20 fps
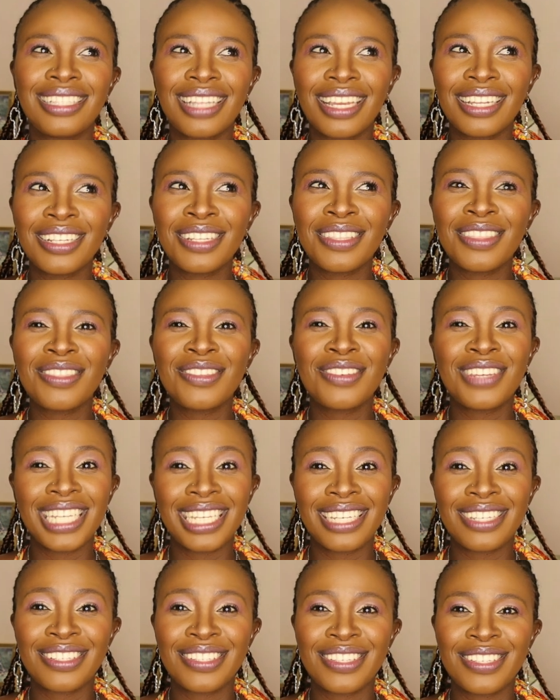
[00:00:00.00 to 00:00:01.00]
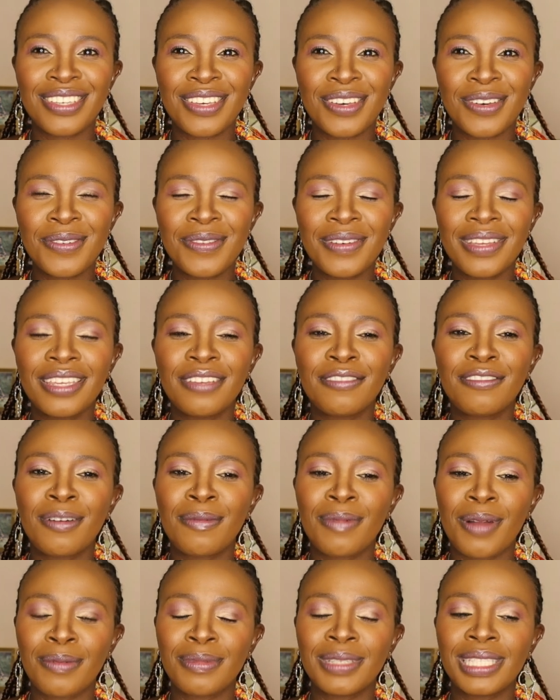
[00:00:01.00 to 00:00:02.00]
started 3 years ago, if
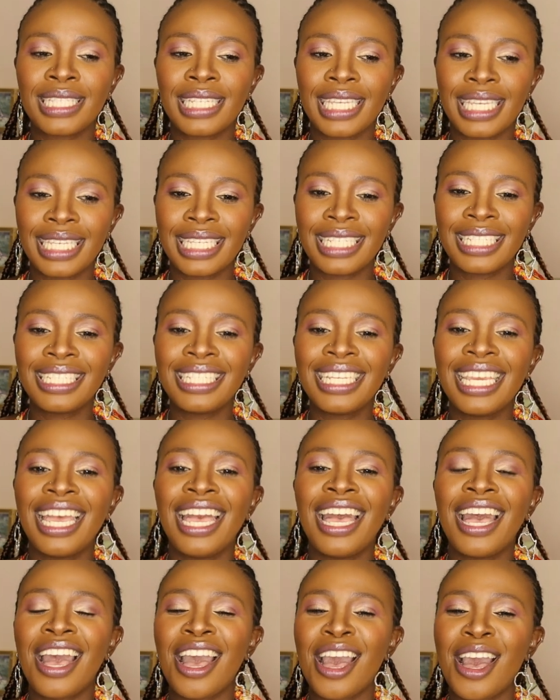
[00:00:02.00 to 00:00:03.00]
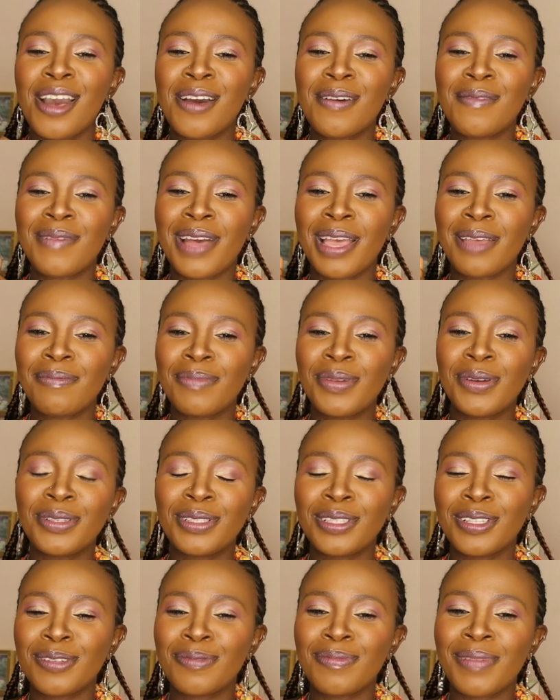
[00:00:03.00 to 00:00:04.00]
I'm not mistaken. I
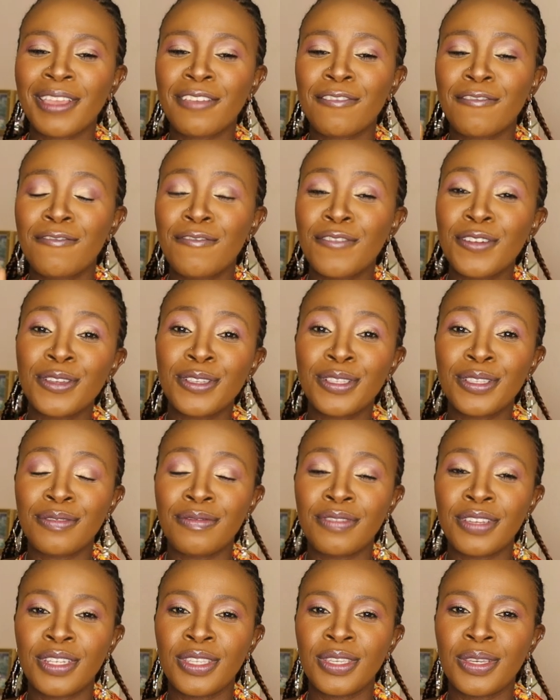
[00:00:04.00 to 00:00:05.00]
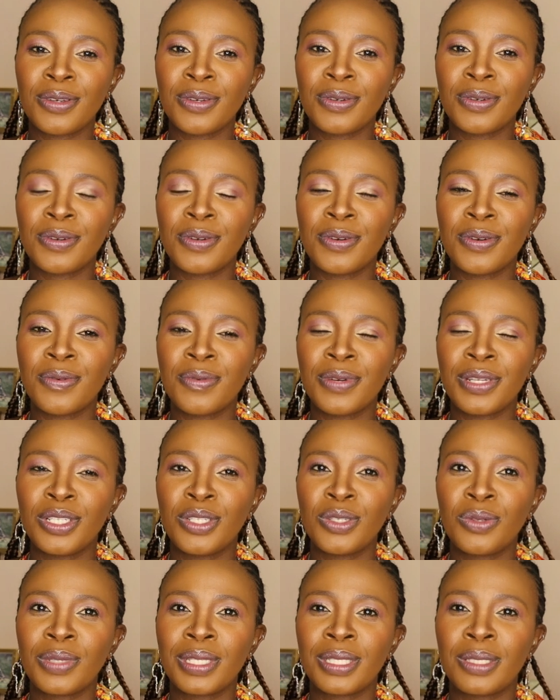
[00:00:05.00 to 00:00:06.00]
posted my first video,
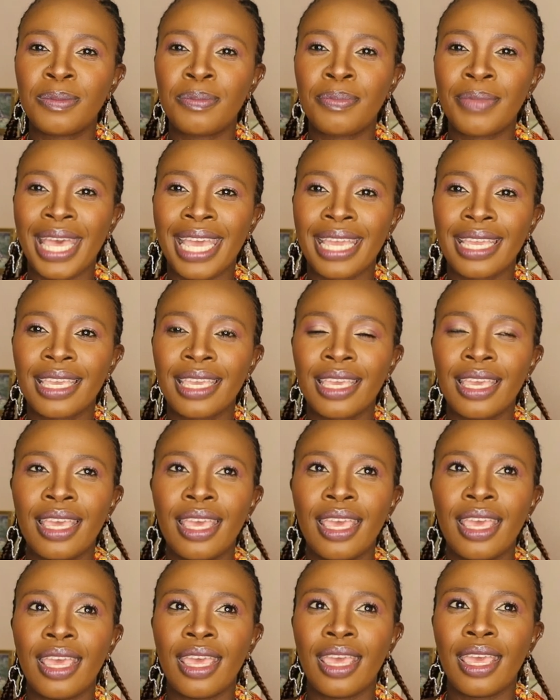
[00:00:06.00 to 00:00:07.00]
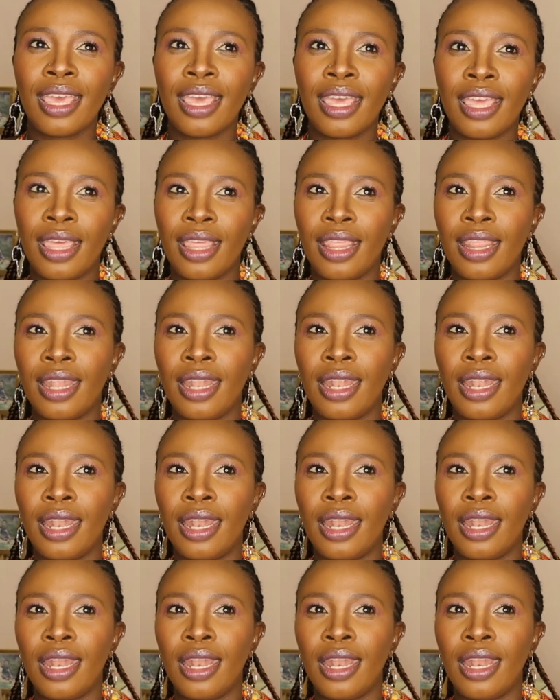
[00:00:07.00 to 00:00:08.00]
which was back
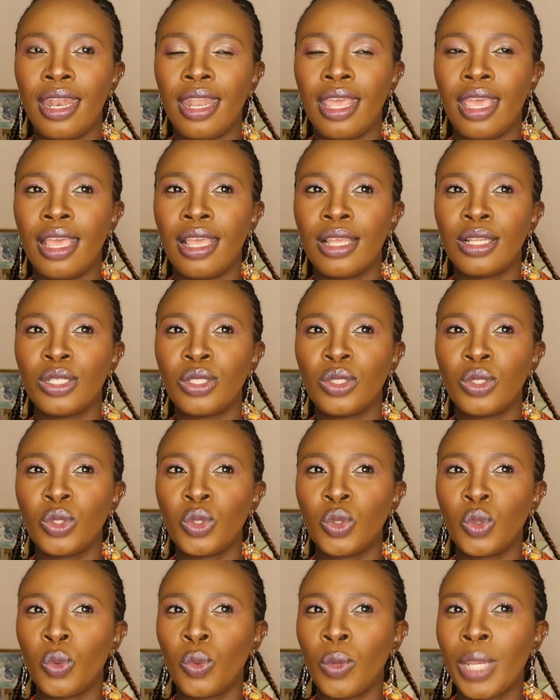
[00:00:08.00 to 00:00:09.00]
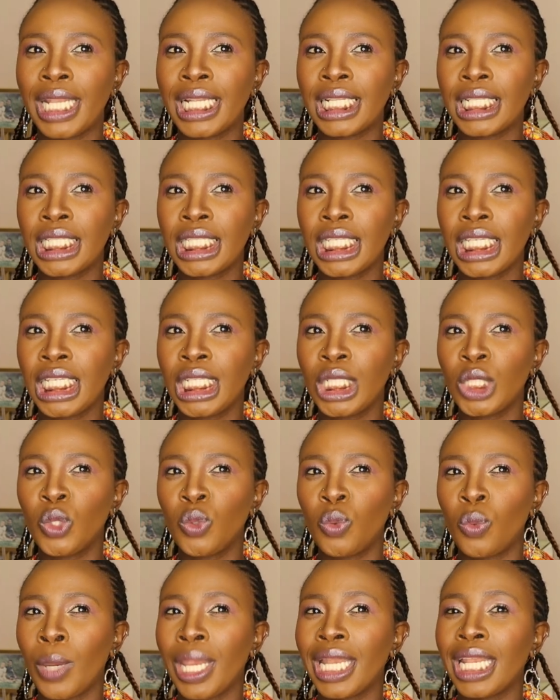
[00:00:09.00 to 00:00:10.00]
in
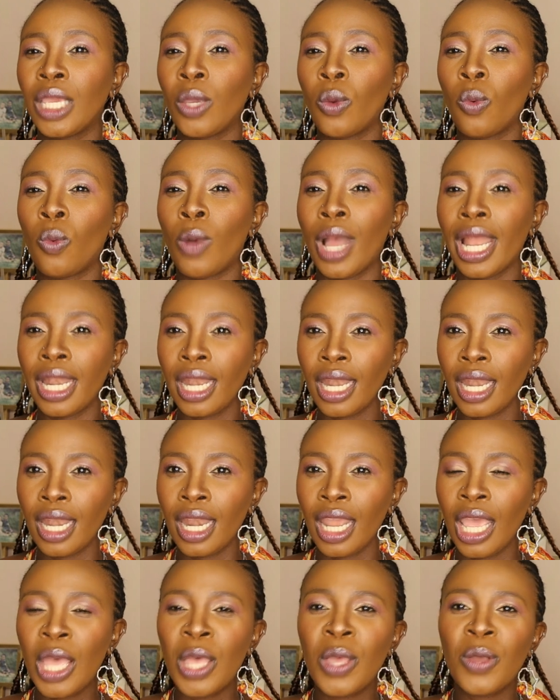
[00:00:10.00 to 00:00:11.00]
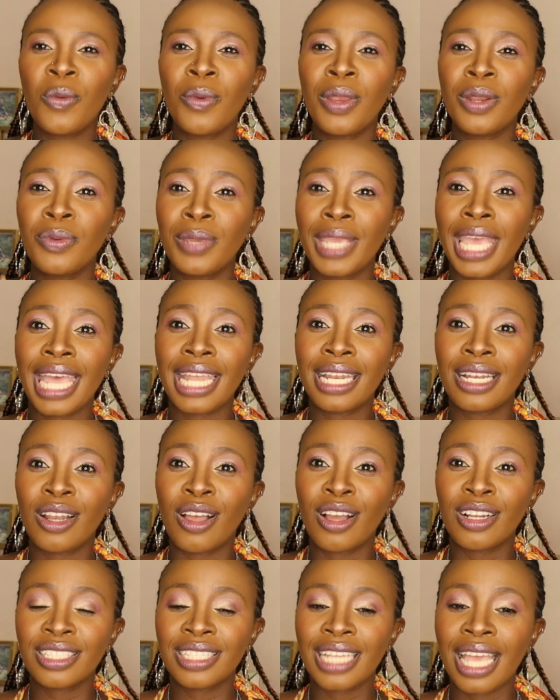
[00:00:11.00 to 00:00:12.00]
2021 when we had
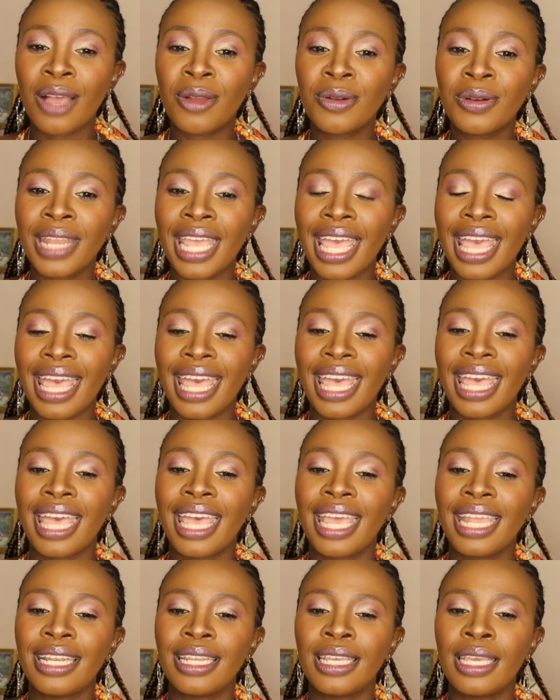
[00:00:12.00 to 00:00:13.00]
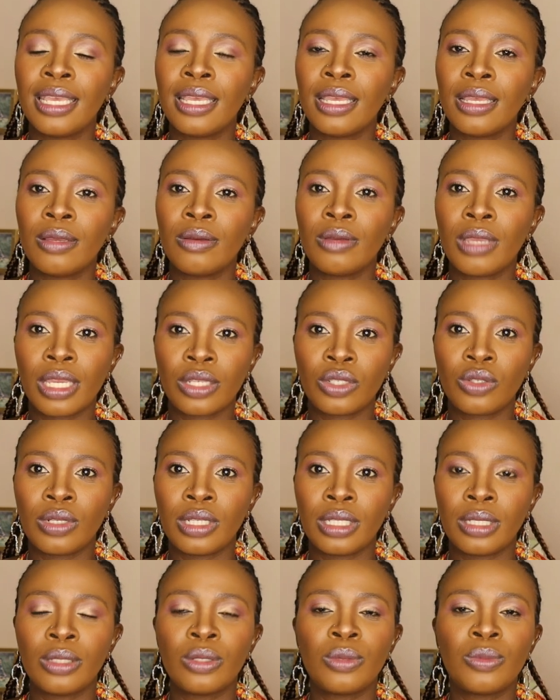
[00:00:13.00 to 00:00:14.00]
lockdown, and
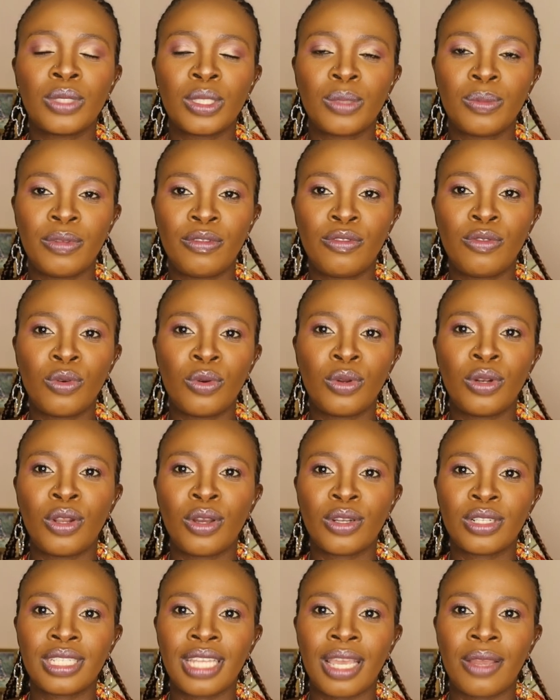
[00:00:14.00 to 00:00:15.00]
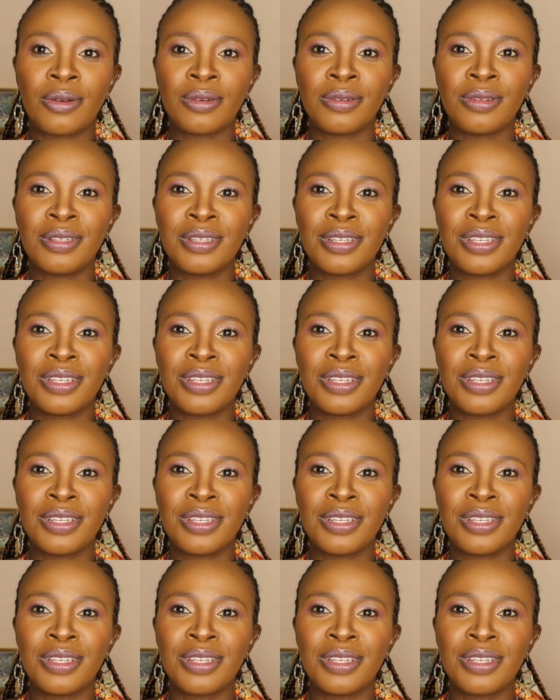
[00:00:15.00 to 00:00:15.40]
actually it was before lockdown,